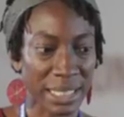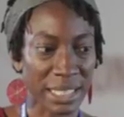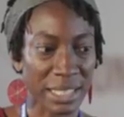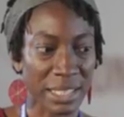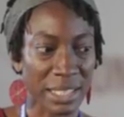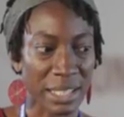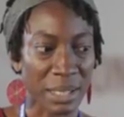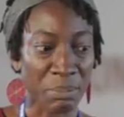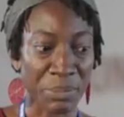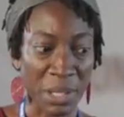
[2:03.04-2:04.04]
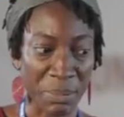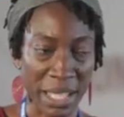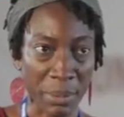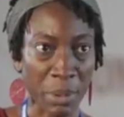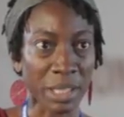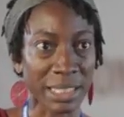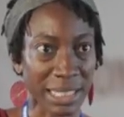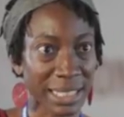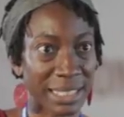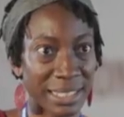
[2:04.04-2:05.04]
in the bigger
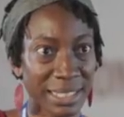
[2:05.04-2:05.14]
politics.